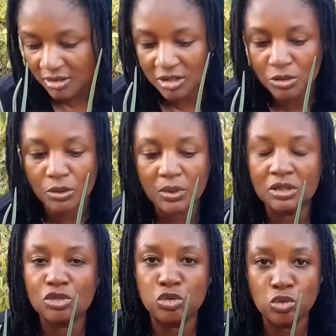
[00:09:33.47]
You don't
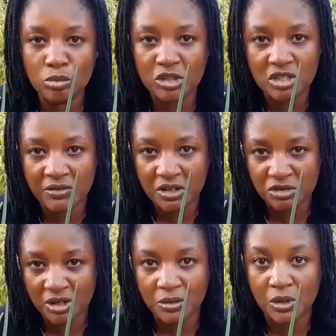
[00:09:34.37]
want too much of a
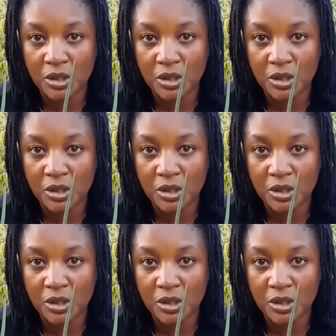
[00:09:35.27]
drain hole.